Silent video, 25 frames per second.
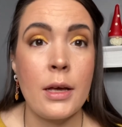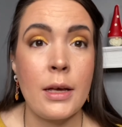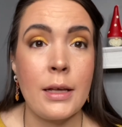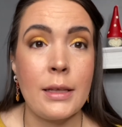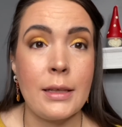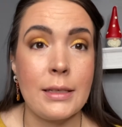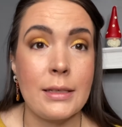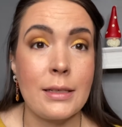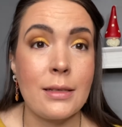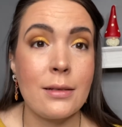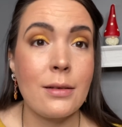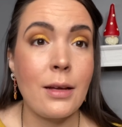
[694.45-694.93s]

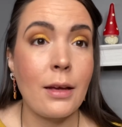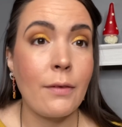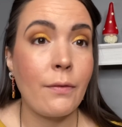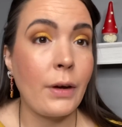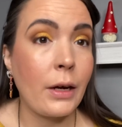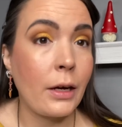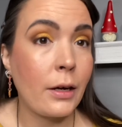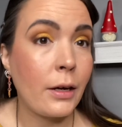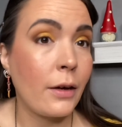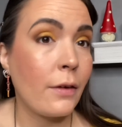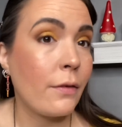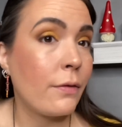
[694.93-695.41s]
This is a
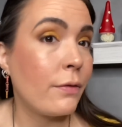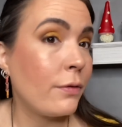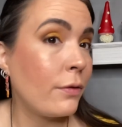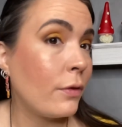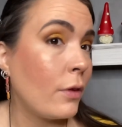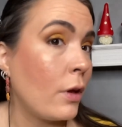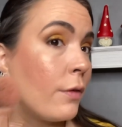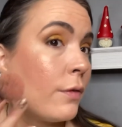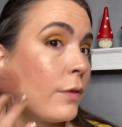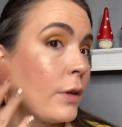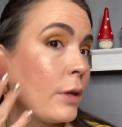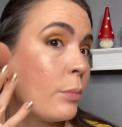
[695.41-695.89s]
very
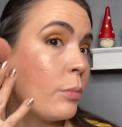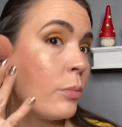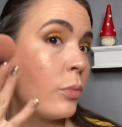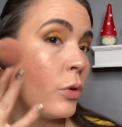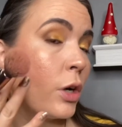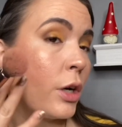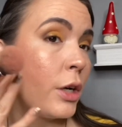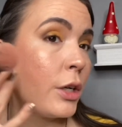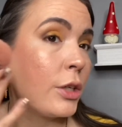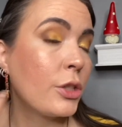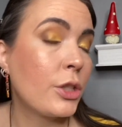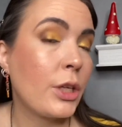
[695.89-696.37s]
fluffy
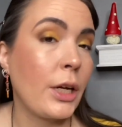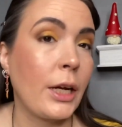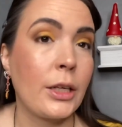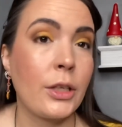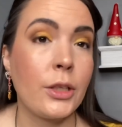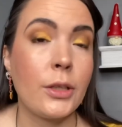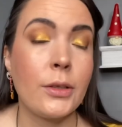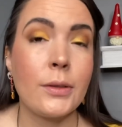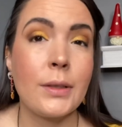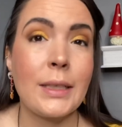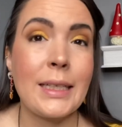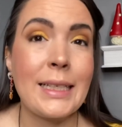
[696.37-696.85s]
brush and
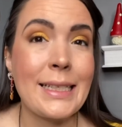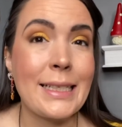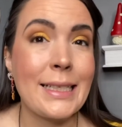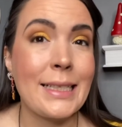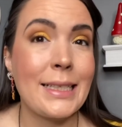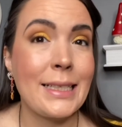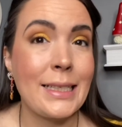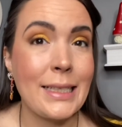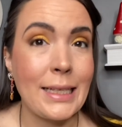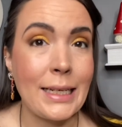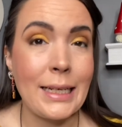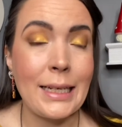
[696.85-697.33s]
you can
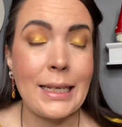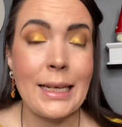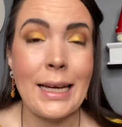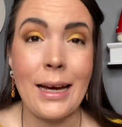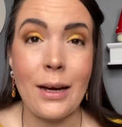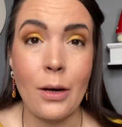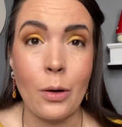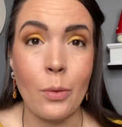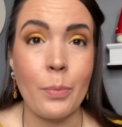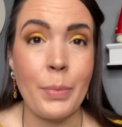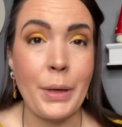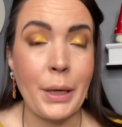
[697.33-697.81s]
see
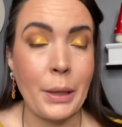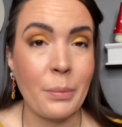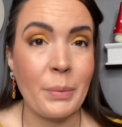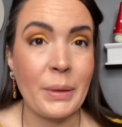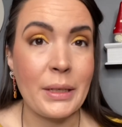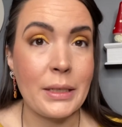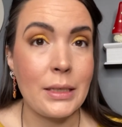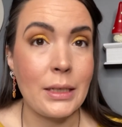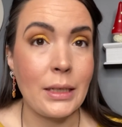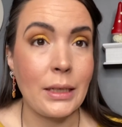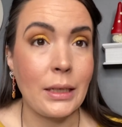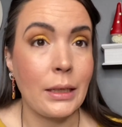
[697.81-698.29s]
how
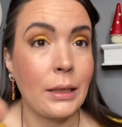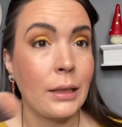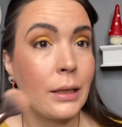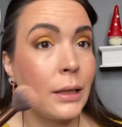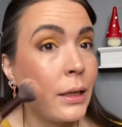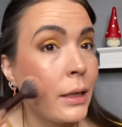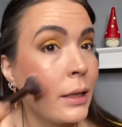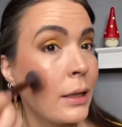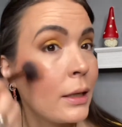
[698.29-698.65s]
pigmented